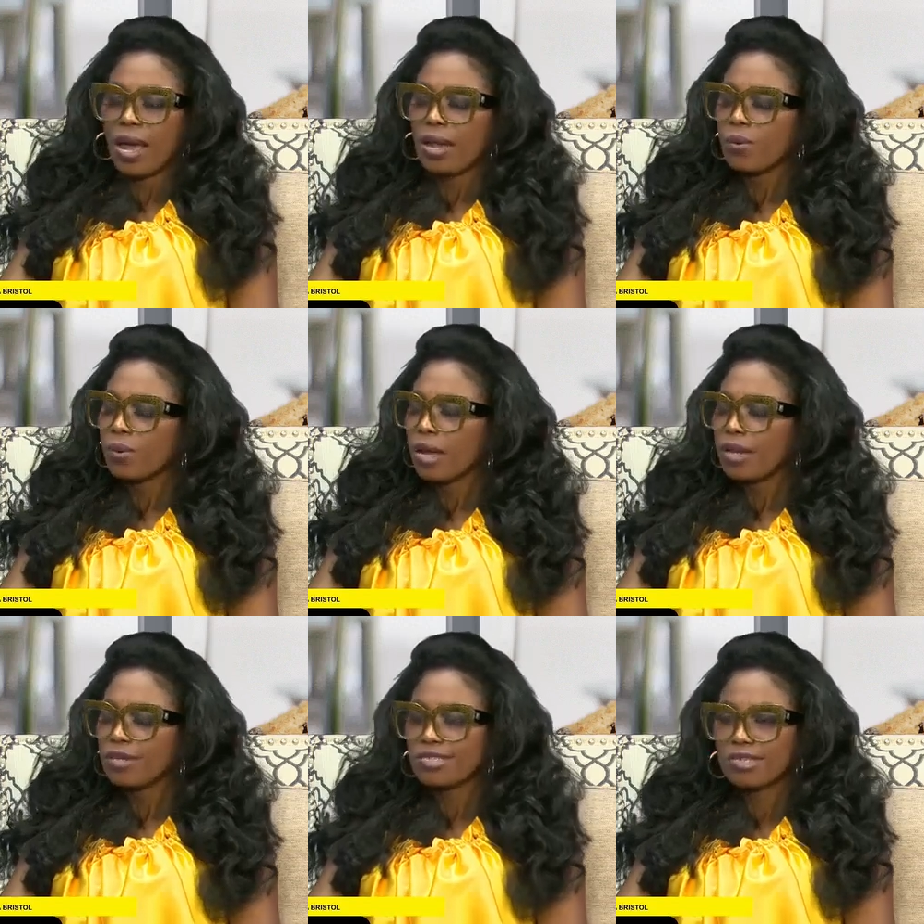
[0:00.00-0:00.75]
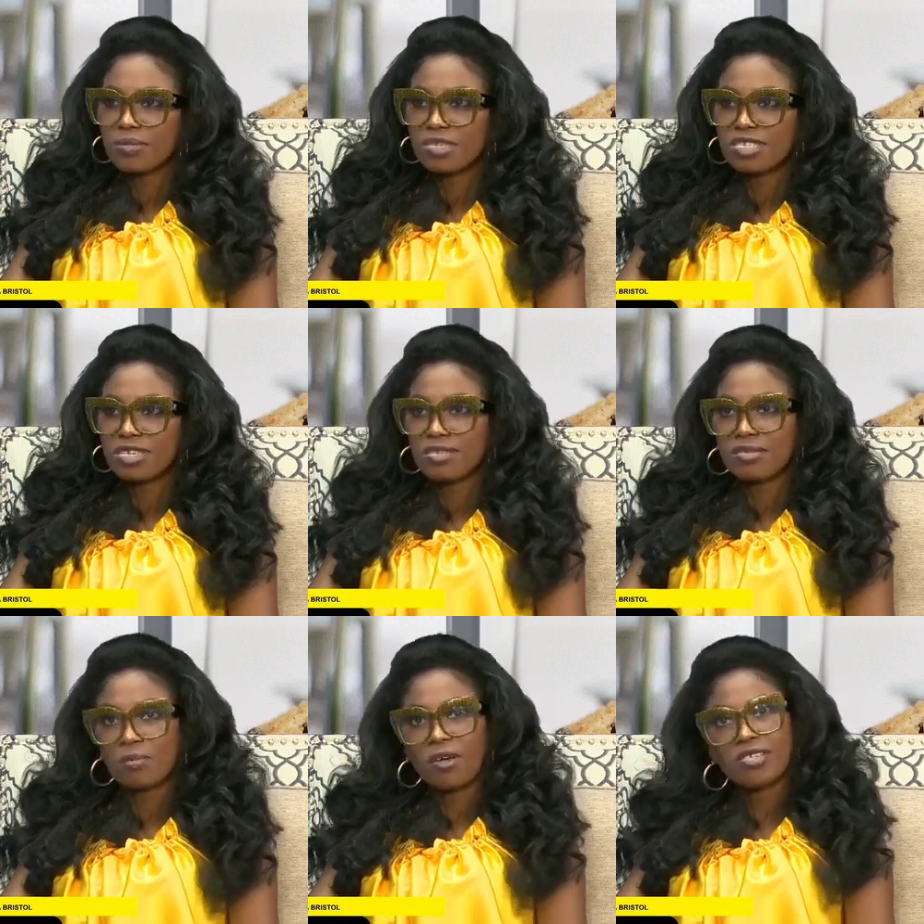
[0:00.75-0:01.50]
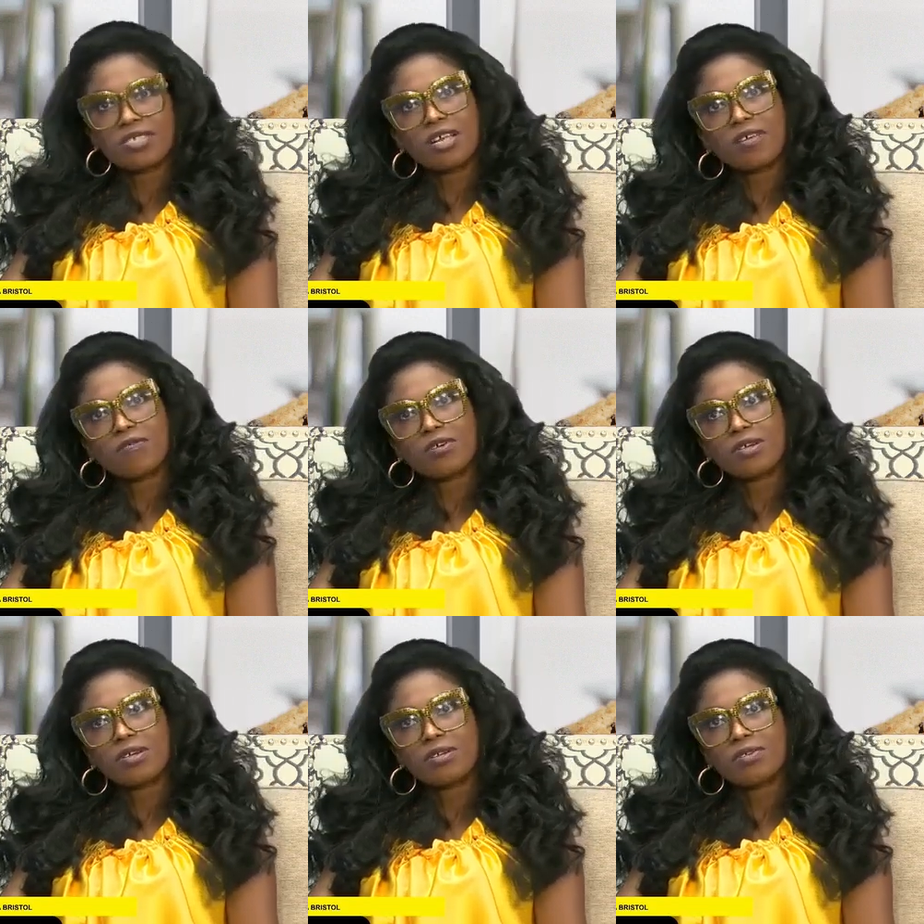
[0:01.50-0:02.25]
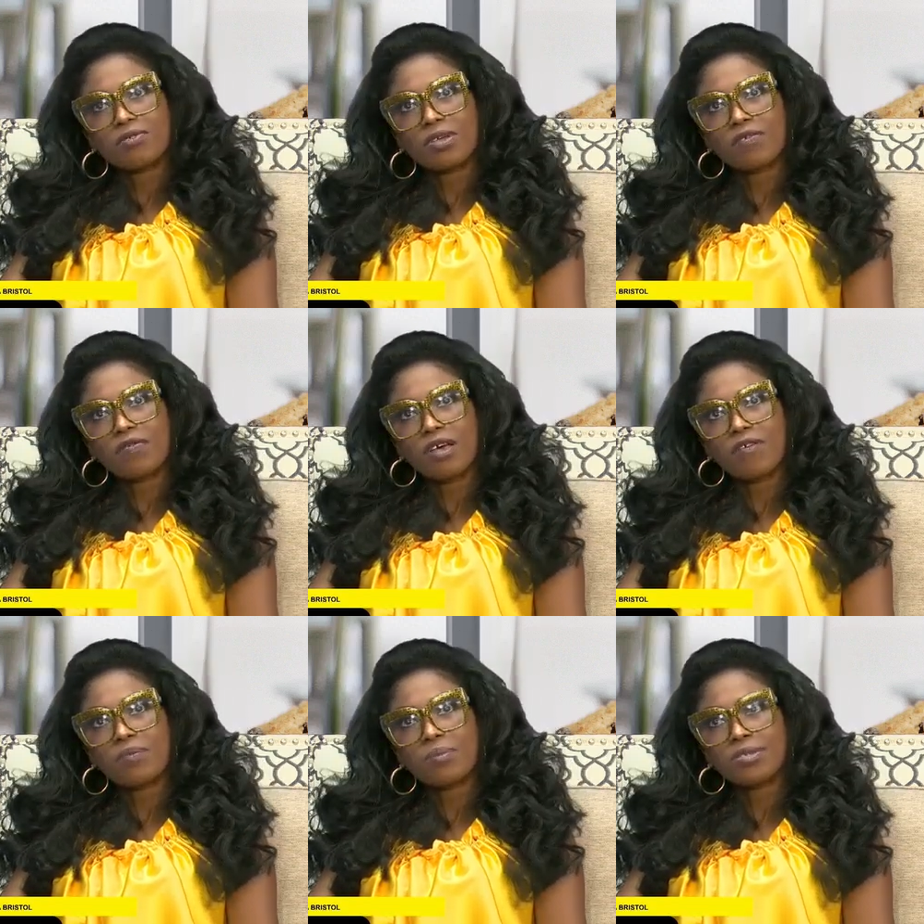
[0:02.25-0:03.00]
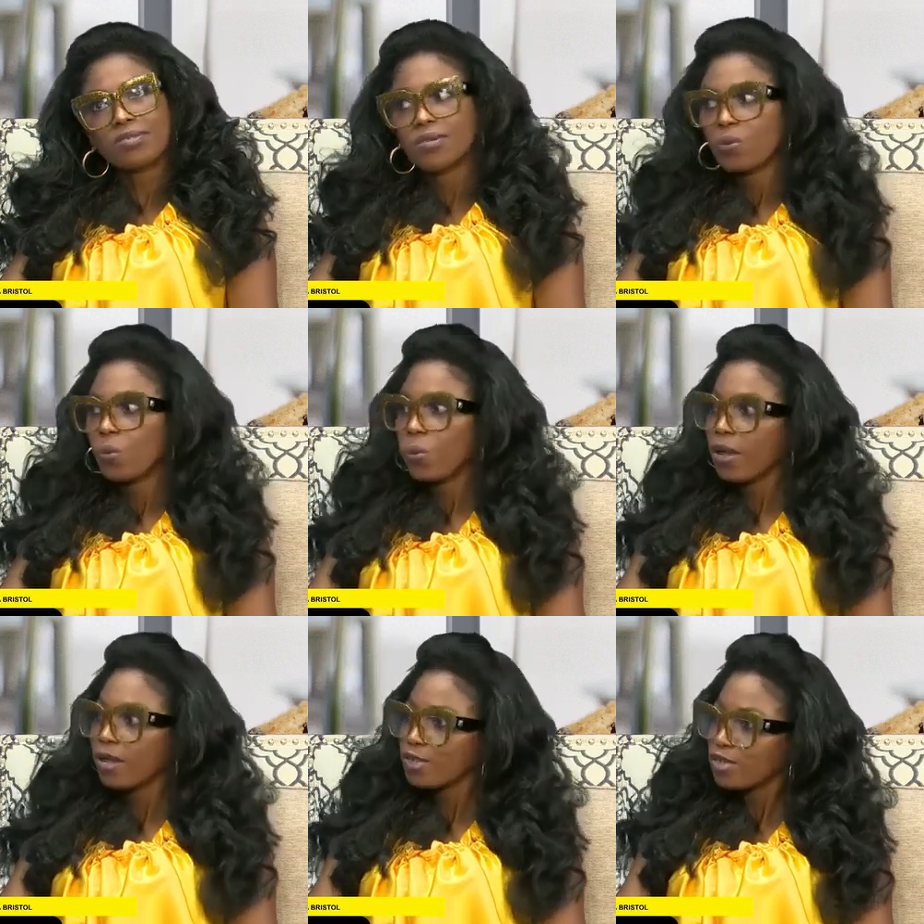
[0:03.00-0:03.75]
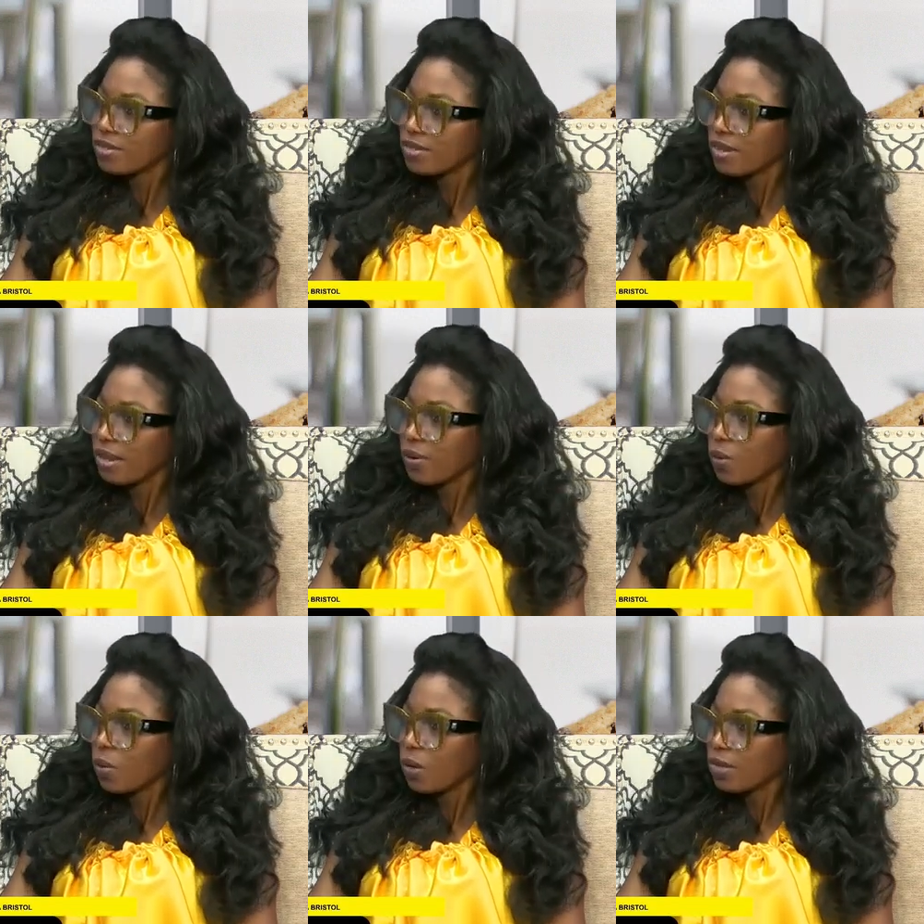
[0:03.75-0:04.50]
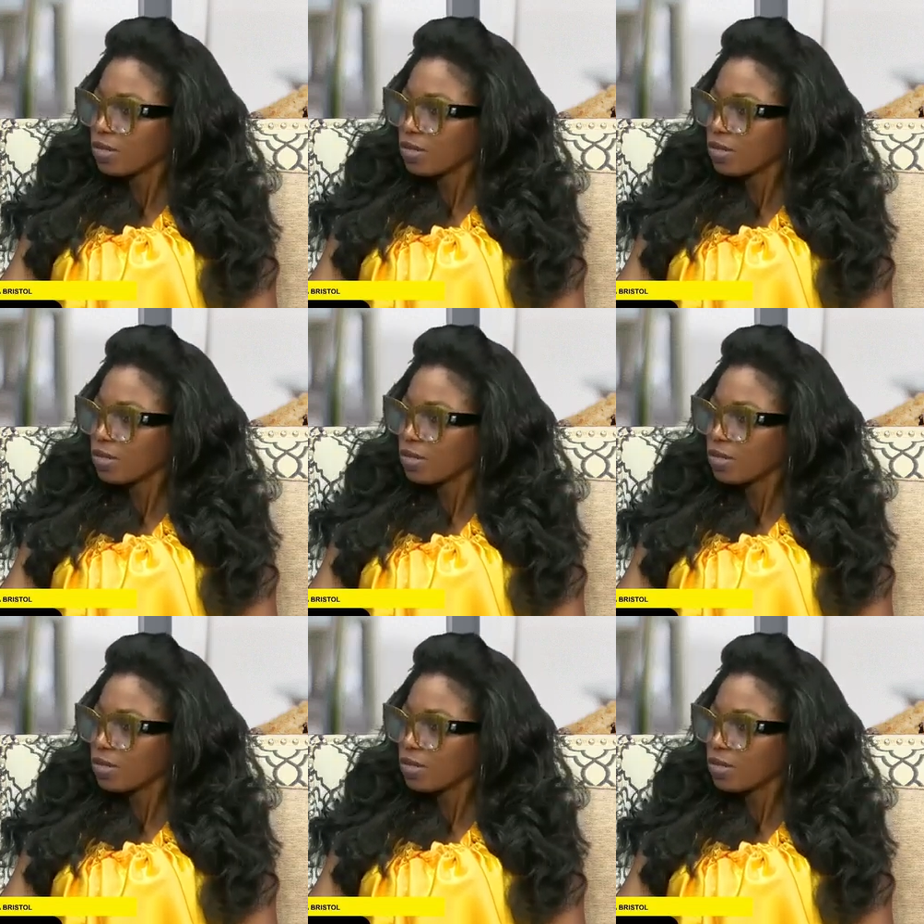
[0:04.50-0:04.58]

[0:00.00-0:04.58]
And I used to be saying to myself, good grief, have mercy, where she's get all